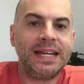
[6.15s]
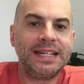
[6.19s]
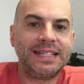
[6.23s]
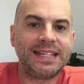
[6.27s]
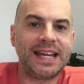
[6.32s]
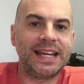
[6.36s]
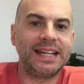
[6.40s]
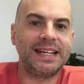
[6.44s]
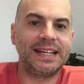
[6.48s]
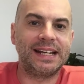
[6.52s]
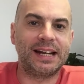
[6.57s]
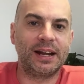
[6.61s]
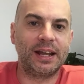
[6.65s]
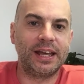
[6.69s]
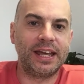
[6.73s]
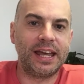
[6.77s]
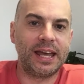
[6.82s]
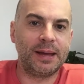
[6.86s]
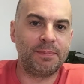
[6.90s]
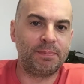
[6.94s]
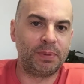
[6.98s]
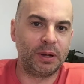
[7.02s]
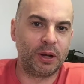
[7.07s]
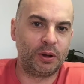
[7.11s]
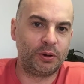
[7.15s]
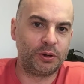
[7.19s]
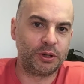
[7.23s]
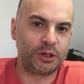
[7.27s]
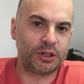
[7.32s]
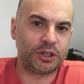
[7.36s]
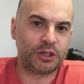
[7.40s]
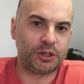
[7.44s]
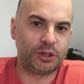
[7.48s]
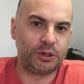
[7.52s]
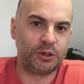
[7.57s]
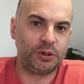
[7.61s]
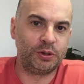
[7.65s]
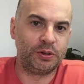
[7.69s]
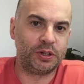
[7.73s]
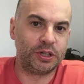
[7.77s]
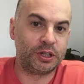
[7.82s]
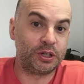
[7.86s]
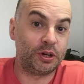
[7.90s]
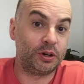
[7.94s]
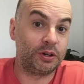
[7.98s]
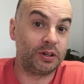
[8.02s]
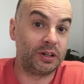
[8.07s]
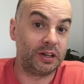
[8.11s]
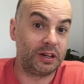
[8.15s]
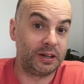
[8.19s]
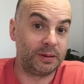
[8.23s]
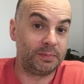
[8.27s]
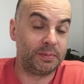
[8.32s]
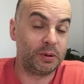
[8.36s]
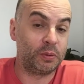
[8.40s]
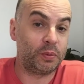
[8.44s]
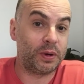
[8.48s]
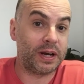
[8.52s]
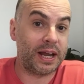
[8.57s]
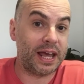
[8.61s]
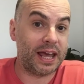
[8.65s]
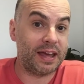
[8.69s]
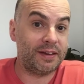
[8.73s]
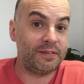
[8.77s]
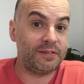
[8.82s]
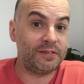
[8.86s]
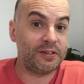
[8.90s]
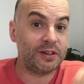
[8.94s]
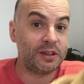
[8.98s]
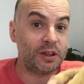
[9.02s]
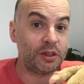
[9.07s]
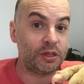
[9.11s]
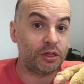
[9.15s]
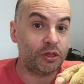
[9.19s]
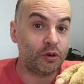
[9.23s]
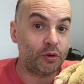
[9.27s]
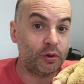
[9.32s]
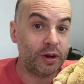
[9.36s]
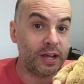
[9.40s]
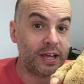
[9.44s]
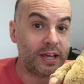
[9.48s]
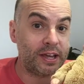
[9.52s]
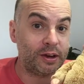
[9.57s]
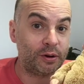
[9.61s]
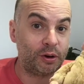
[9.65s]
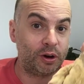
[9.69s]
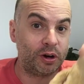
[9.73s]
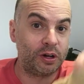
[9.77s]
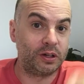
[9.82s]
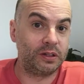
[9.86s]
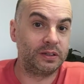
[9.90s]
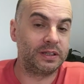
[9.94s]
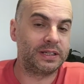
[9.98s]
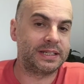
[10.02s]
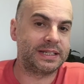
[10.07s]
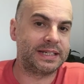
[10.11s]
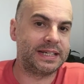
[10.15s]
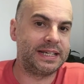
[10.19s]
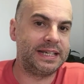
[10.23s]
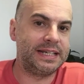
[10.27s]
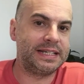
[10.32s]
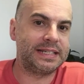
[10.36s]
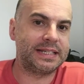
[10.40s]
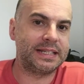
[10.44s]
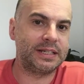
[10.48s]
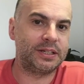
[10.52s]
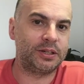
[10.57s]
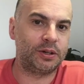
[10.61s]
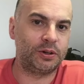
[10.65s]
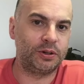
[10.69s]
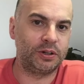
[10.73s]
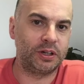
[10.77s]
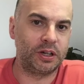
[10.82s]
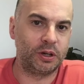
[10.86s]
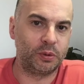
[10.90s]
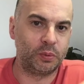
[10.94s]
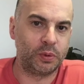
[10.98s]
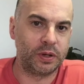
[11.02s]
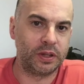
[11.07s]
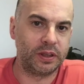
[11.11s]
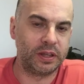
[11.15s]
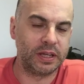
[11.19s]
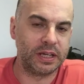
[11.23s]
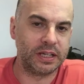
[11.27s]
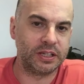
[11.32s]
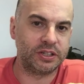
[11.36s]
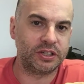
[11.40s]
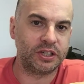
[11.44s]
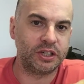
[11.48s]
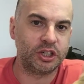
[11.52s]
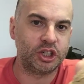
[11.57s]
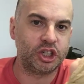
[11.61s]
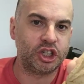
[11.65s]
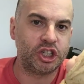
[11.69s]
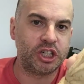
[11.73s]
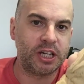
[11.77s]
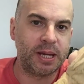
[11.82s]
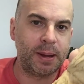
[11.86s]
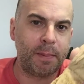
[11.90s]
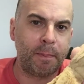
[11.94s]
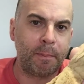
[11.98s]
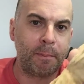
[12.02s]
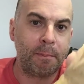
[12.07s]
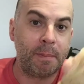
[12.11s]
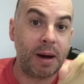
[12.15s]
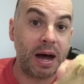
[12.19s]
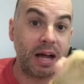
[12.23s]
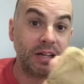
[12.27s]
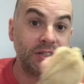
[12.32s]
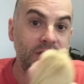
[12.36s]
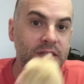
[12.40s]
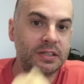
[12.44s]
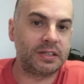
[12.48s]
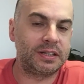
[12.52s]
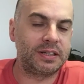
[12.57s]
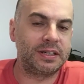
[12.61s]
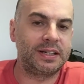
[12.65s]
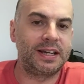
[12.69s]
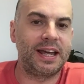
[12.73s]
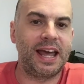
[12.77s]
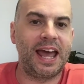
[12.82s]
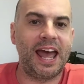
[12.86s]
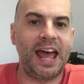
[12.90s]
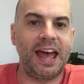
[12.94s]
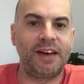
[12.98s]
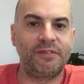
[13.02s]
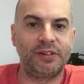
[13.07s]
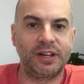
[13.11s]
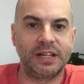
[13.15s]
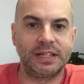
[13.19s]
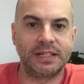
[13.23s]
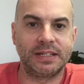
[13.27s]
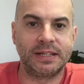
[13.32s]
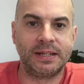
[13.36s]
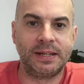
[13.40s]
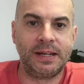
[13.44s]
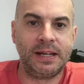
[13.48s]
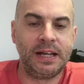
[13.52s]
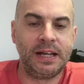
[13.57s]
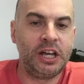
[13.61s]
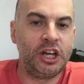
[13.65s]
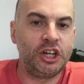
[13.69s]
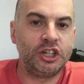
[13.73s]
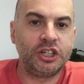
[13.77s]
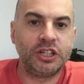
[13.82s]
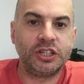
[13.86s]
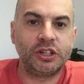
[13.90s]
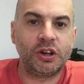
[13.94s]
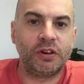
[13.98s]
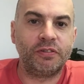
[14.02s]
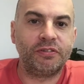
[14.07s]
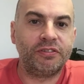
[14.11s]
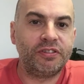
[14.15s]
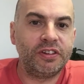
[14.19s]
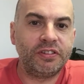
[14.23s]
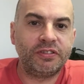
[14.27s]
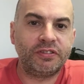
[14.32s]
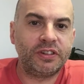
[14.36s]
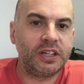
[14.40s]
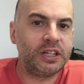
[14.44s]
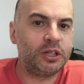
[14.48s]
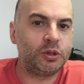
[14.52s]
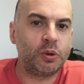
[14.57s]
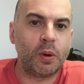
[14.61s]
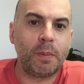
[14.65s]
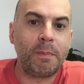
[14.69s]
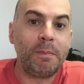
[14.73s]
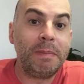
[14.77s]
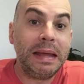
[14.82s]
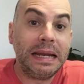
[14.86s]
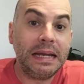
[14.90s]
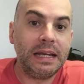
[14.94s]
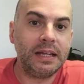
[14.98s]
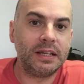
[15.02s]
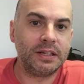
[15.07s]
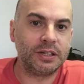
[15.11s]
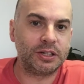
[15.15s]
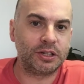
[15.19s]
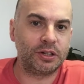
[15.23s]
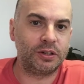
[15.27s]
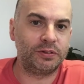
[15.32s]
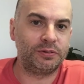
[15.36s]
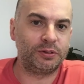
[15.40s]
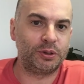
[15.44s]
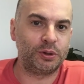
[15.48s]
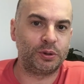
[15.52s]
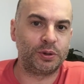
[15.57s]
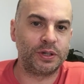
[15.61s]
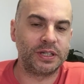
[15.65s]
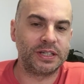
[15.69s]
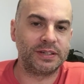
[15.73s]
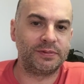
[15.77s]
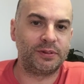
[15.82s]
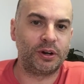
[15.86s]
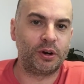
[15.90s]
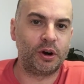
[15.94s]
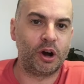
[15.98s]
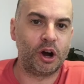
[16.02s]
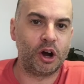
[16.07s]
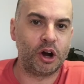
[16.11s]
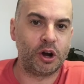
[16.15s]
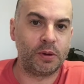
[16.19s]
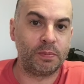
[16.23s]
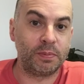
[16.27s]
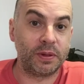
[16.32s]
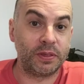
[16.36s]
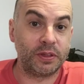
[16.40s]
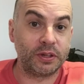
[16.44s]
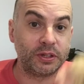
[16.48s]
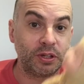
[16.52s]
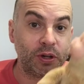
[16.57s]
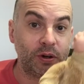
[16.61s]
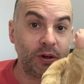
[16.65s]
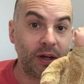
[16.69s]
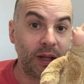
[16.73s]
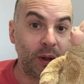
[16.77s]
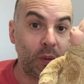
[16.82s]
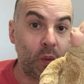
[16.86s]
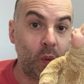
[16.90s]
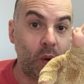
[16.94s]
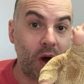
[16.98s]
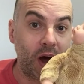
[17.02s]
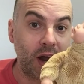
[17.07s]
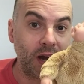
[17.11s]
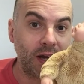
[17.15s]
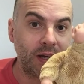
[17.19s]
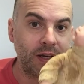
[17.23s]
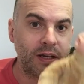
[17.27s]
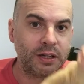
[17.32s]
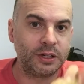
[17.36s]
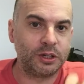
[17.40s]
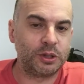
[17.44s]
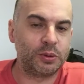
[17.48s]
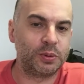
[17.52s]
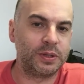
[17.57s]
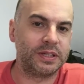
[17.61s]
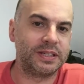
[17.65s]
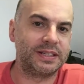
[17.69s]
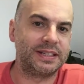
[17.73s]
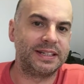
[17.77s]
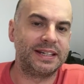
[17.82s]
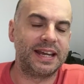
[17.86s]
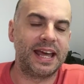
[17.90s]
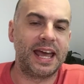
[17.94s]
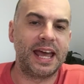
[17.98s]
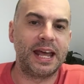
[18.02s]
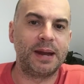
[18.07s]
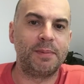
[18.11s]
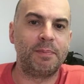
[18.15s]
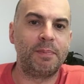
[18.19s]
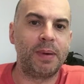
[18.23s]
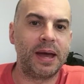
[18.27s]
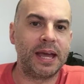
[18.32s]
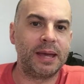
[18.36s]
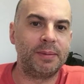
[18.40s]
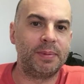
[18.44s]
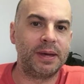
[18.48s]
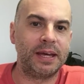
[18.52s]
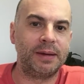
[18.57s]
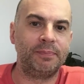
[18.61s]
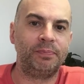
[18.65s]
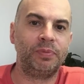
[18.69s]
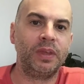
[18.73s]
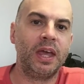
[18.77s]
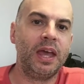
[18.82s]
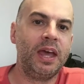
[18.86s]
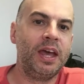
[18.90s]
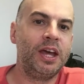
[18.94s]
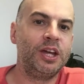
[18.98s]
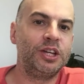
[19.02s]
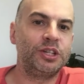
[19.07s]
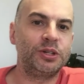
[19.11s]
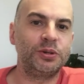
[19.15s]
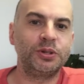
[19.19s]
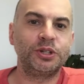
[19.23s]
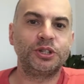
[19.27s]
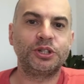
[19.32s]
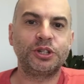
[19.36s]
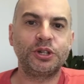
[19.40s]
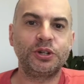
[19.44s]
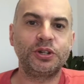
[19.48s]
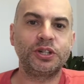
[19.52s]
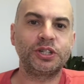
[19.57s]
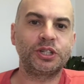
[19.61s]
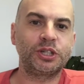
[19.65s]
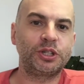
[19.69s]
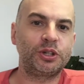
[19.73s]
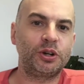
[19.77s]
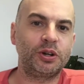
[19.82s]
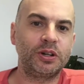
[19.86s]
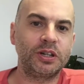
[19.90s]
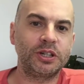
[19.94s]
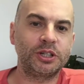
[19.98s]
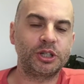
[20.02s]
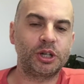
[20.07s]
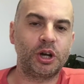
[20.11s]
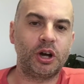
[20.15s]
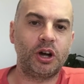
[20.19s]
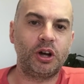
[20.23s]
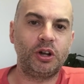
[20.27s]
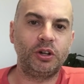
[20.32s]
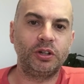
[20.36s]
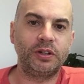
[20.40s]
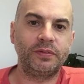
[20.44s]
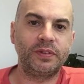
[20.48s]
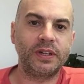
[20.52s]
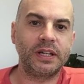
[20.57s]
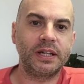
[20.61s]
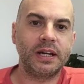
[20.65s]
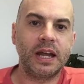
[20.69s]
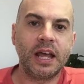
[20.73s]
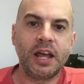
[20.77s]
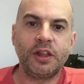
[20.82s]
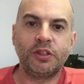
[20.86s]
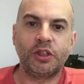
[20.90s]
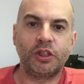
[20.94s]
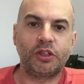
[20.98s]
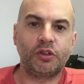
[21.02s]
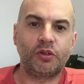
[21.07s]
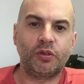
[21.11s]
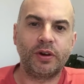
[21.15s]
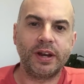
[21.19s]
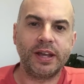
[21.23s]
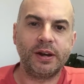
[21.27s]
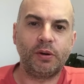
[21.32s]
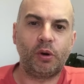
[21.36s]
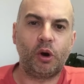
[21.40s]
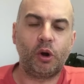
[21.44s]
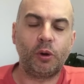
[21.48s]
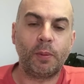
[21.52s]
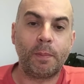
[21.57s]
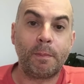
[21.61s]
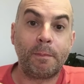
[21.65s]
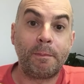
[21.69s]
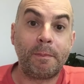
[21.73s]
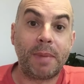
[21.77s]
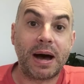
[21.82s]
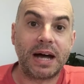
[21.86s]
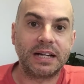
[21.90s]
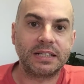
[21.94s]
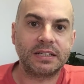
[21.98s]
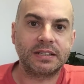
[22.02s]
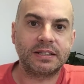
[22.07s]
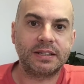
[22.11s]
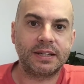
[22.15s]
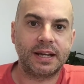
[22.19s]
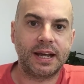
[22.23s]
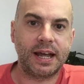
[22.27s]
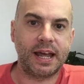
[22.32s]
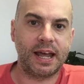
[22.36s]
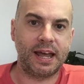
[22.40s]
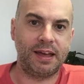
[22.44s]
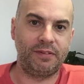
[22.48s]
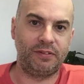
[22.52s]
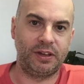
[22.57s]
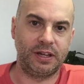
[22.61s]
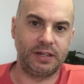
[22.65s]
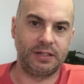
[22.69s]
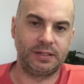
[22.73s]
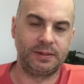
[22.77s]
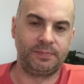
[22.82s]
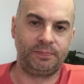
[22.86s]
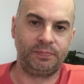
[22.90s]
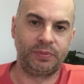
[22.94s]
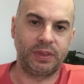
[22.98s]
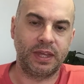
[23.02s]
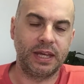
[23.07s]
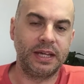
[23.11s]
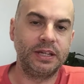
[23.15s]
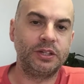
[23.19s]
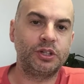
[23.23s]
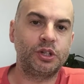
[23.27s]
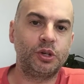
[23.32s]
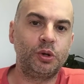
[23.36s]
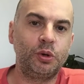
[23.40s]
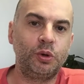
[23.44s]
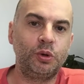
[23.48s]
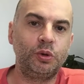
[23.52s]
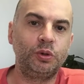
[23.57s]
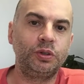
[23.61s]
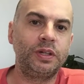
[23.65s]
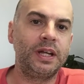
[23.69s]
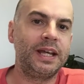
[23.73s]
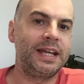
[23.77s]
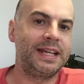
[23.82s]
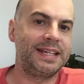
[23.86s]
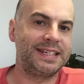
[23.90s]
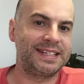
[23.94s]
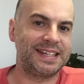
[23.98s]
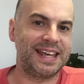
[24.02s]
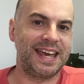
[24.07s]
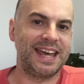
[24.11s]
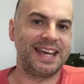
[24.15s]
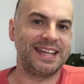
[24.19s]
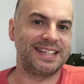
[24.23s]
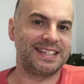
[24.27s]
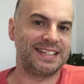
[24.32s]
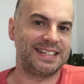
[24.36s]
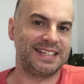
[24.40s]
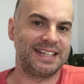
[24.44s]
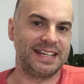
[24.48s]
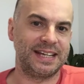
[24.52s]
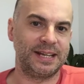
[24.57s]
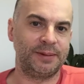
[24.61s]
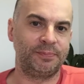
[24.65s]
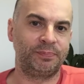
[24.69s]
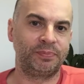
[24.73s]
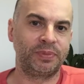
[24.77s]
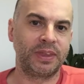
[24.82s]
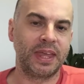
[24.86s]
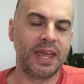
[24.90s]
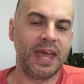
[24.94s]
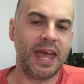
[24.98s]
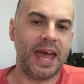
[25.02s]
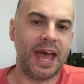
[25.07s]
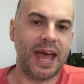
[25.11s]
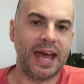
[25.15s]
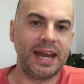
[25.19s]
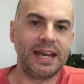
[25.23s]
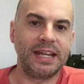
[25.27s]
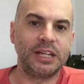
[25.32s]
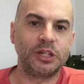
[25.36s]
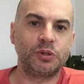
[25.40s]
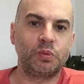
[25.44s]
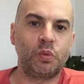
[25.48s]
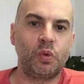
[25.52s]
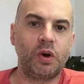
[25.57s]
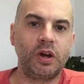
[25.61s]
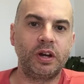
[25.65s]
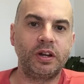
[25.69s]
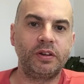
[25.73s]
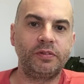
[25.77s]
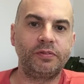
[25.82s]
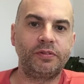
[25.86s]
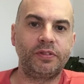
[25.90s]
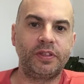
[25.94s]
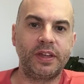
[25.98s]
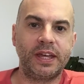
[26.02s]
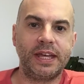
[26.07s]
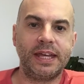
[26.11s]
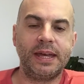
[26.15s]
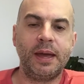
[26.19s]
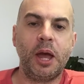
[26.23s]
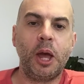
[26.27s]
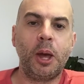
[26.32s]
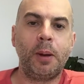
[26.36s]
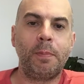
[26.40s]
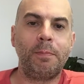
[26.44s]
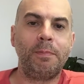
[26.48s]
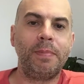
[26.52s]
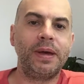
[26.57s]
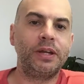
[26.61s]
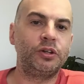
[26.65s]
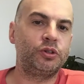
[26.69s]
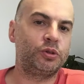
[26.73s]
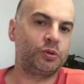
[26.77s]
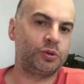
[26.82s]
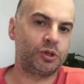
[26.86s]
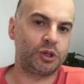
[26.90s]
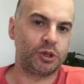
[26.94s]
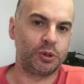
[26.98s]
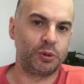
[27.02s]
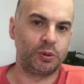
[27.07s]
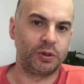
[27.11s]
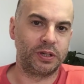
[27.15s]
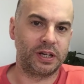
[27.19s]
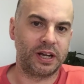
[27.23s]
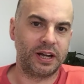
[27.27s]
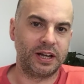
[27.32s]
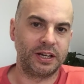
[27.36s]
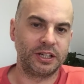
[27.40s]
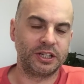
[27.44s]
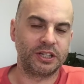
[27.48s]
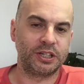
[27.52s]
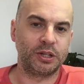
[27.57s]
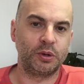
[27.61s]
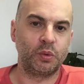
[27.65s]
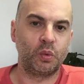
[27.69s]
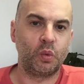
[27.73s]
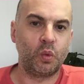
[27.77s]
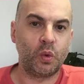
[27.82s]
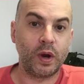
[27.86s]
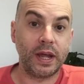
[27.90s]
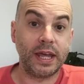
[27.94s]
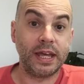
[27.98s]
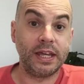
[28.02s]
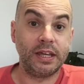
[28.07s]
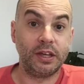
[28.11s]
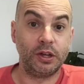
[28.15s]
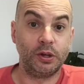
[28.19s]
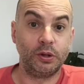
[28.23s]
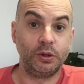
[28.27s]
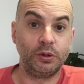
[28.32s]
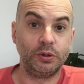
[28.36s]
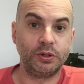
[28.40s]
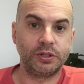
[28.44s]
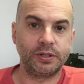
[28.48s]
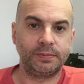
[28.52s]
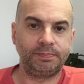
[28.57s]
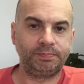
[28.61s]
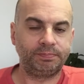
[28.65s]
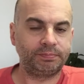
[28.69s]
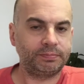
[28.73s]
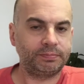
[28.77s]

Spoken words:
Technically, it belongs to the toddler, but whenever the three-year-old sees the toddler with this, she must have it. She's got 50 to a million soft toys of her own, but there's only one twisted head baby. So as soon as the toddler's got hold of it, the three-year-old must have it. It's called scarcity, and it's one of the mental shortcuts that we use